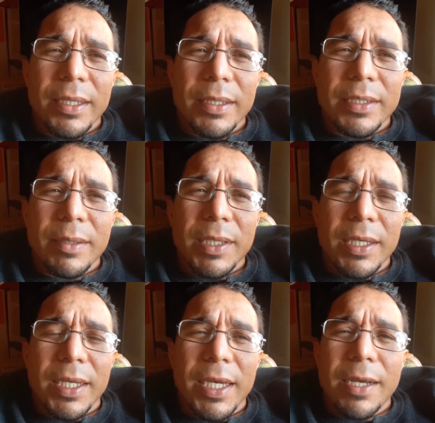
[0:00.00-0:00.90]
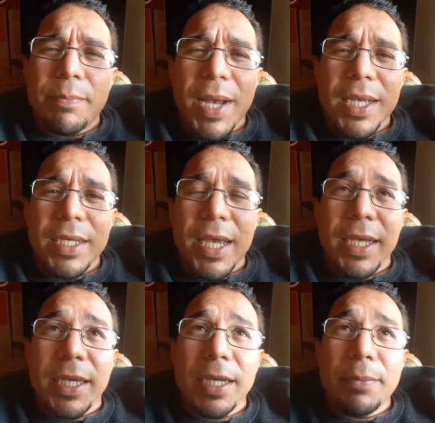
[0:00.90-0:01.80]
something gigabyte, yeah,
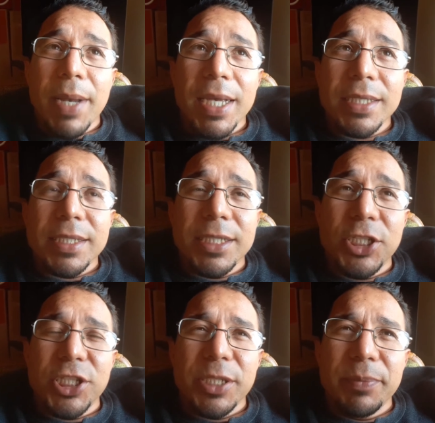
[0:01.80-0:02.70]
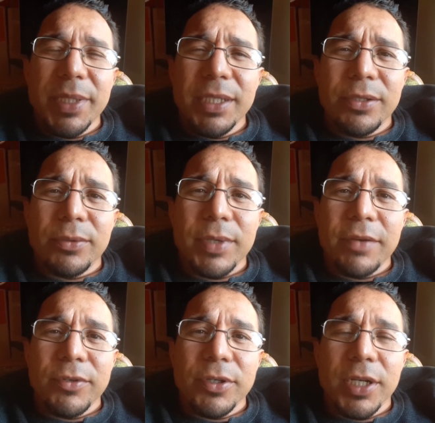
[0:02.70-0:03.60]
gigabytes, GB or
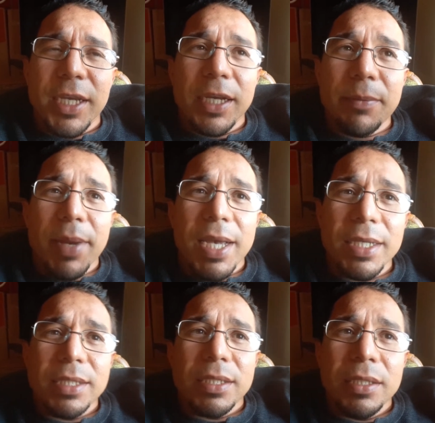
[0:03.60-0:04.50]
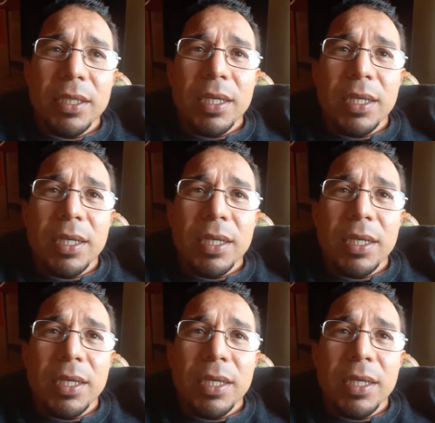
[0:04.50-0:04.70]
whatever, gigabytes.